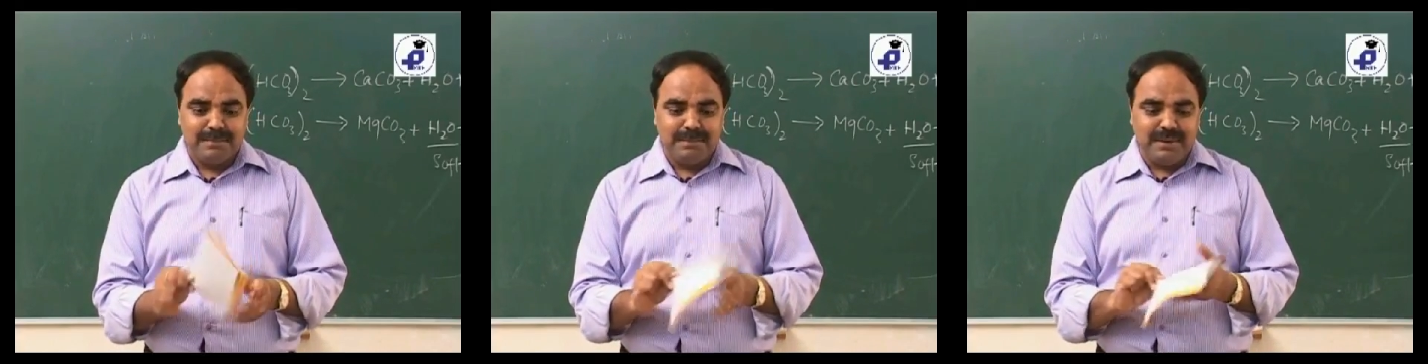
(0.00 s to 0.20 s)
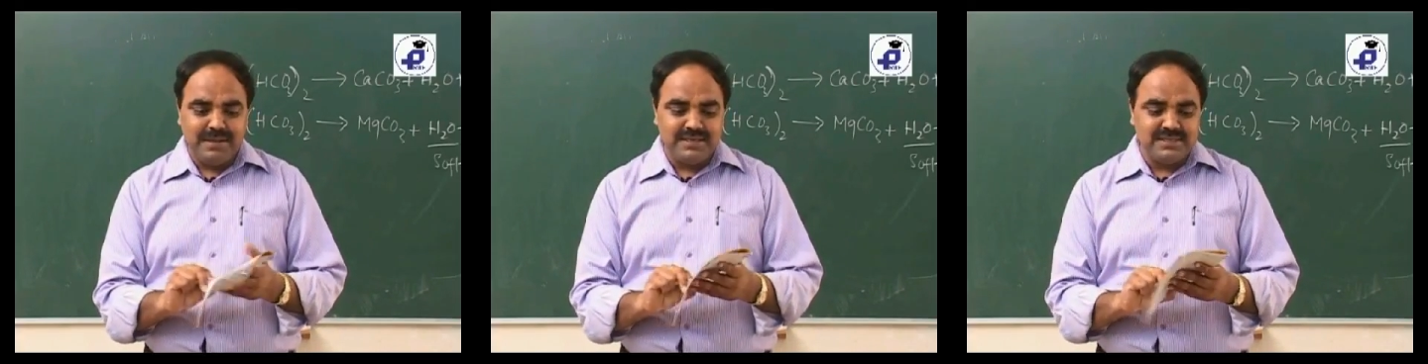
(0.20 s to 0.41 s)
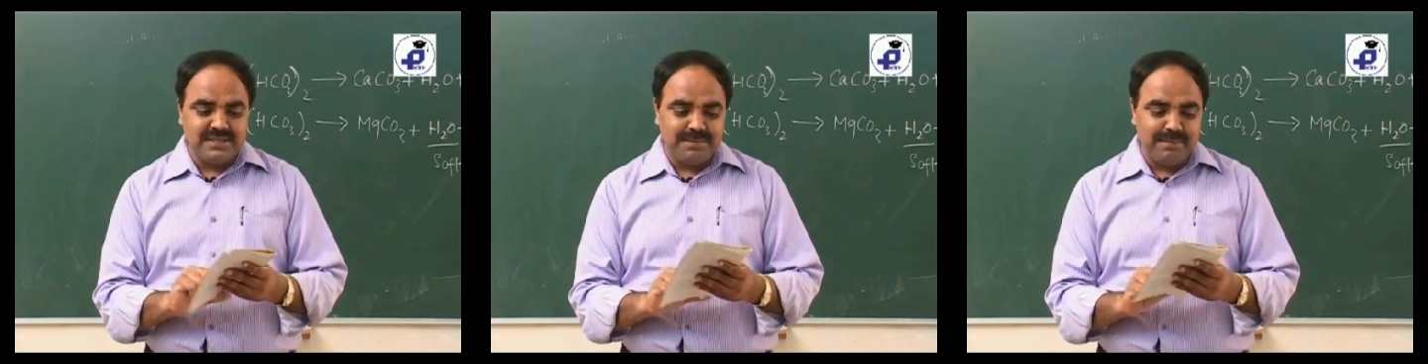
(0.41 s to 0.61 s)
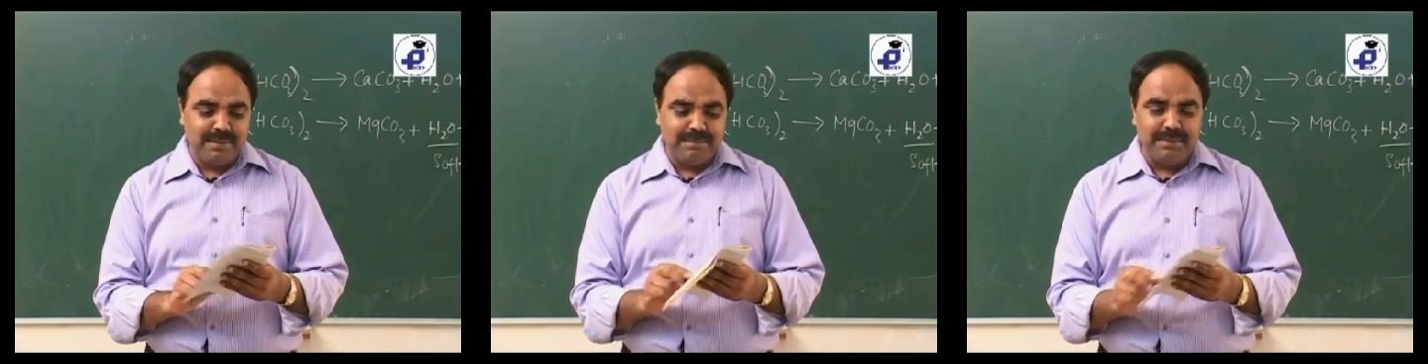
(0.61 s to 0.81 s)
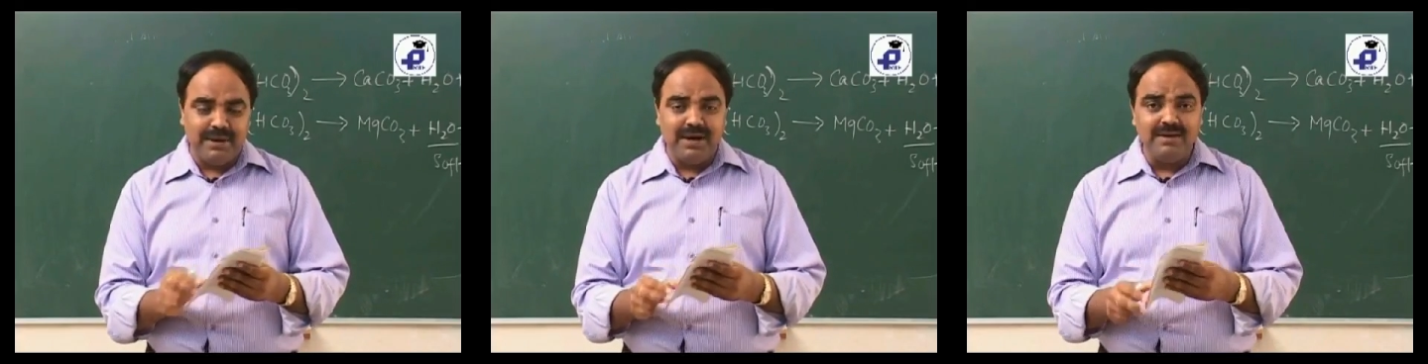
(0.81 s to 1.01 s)
Please
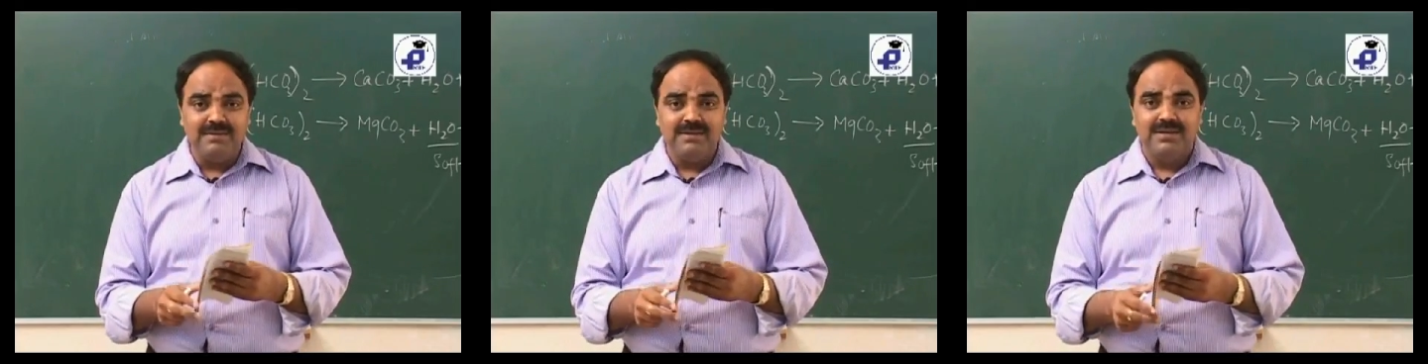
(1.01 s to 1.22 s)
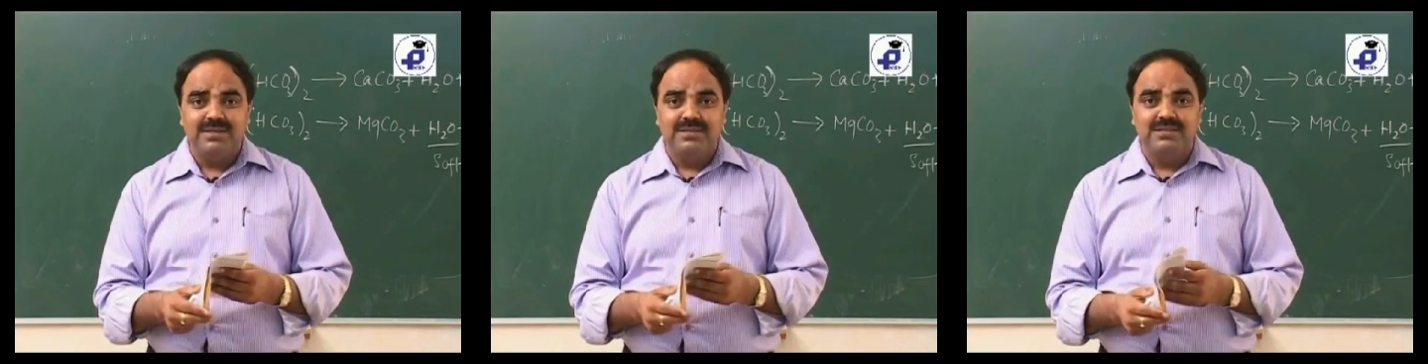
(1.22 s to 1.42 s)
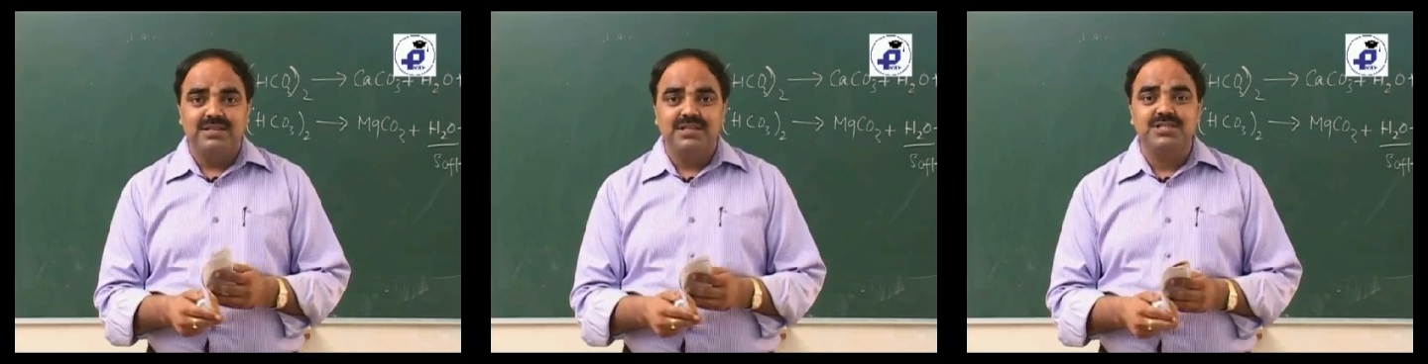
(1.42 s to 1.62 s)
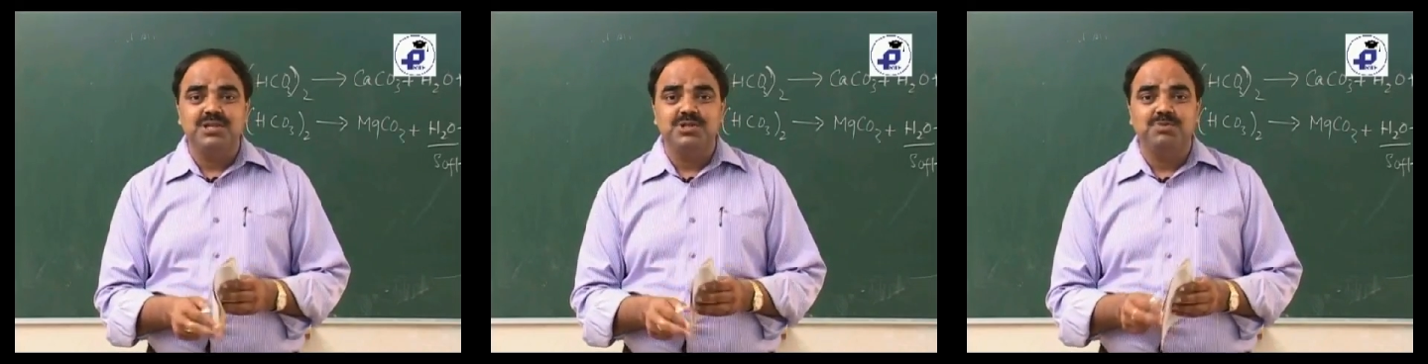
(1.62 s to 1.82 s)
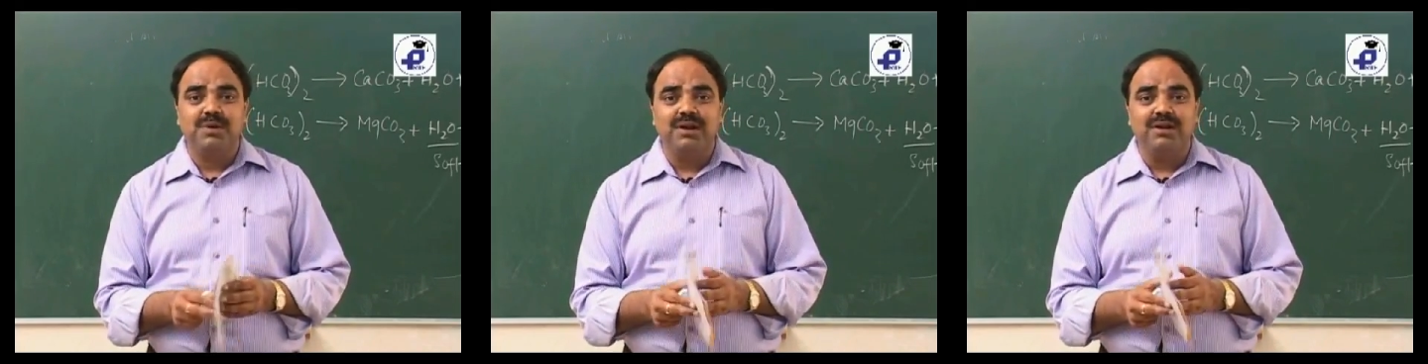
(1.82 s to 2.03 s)
remember, this
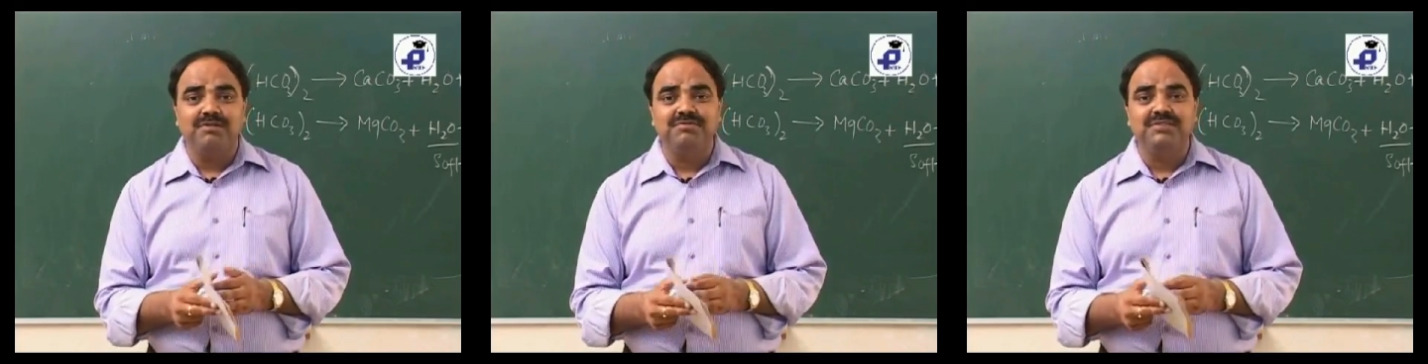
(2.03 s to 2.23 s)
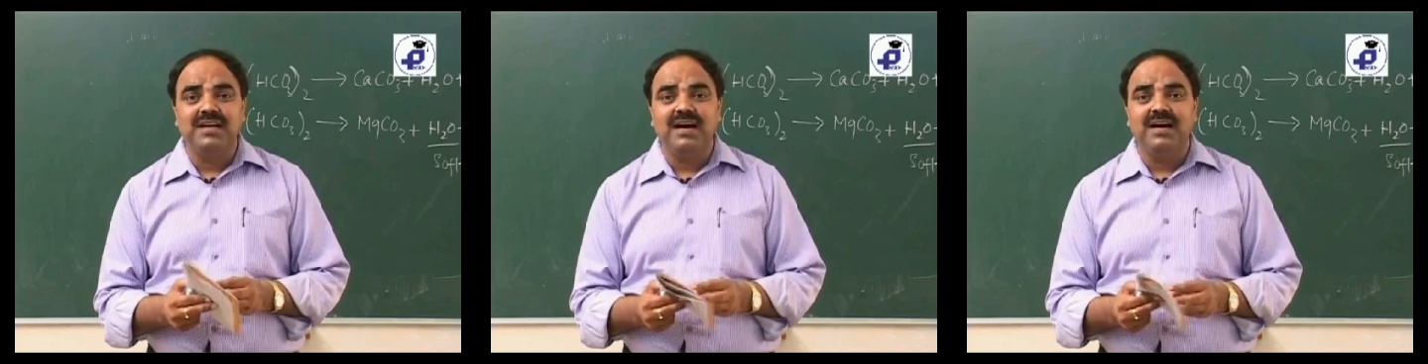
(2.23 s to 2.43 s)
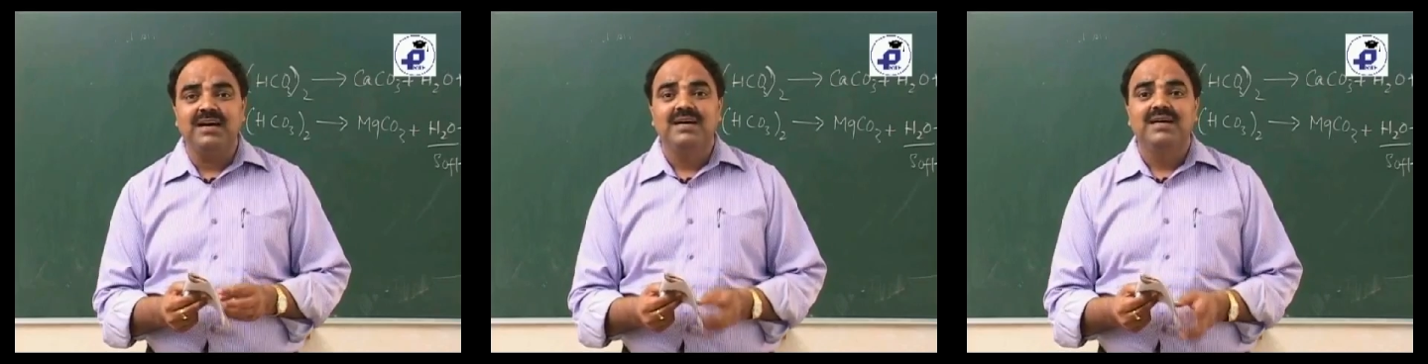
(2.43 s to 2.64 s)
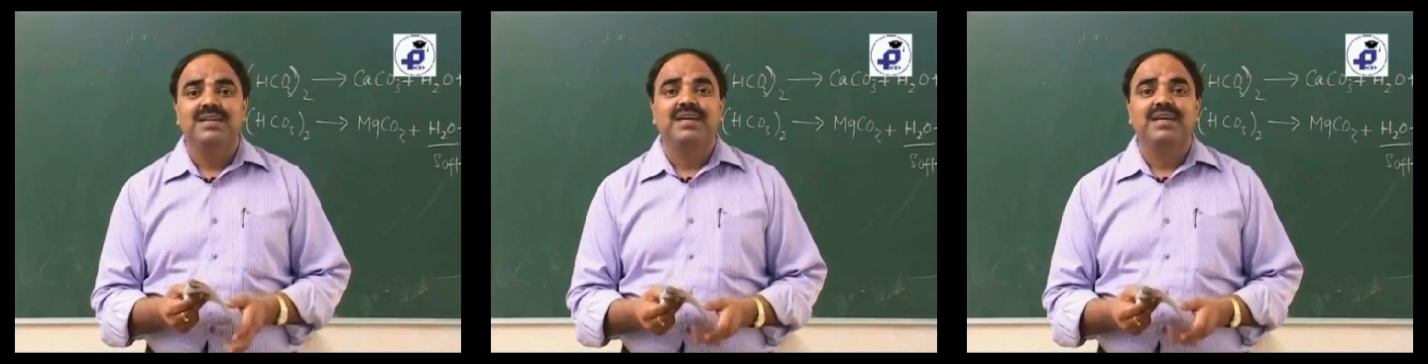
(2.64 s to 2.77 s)
is one of the